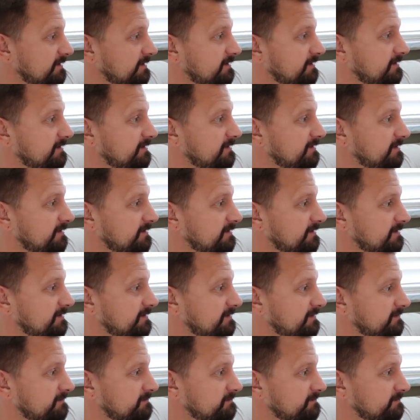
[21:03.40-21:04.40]

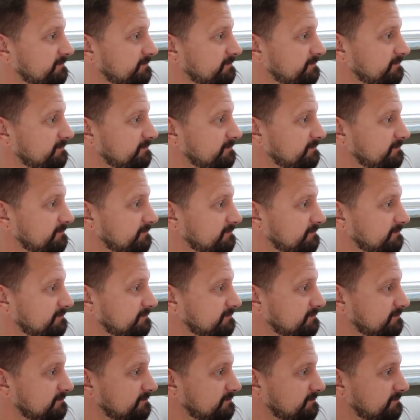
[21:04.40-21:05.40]

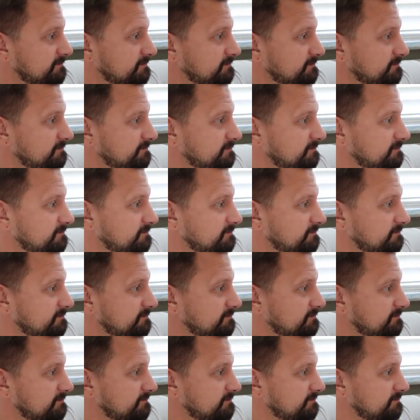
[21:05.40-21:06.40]

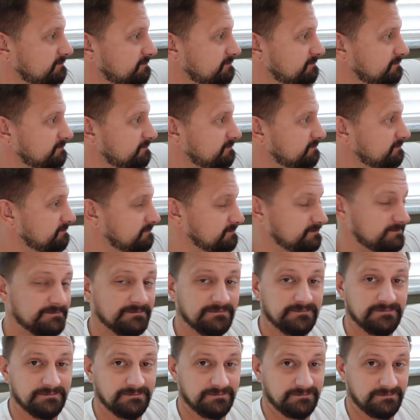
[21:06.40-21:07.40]

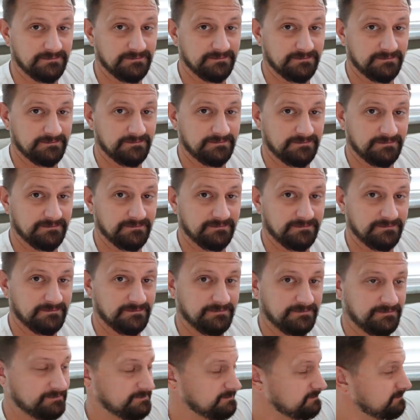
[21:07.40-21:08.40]

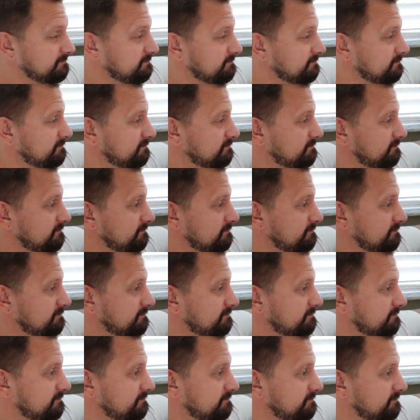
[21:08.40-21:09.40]

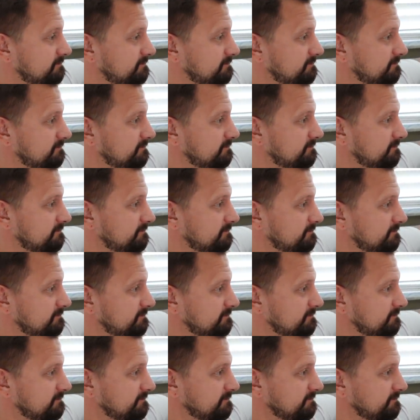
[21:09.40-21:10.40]

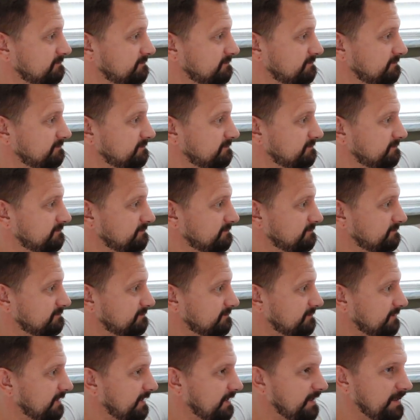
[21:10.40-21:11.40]
This person isn't speaking.